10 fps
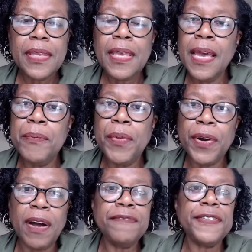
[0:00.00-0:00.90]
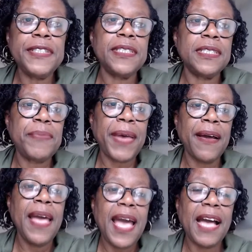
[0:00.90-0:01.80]
and more confident
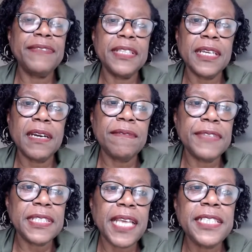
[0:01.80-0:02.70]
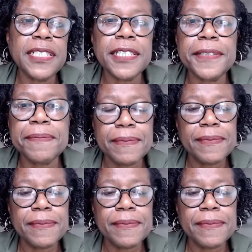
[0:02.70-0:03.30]
about having the conversation.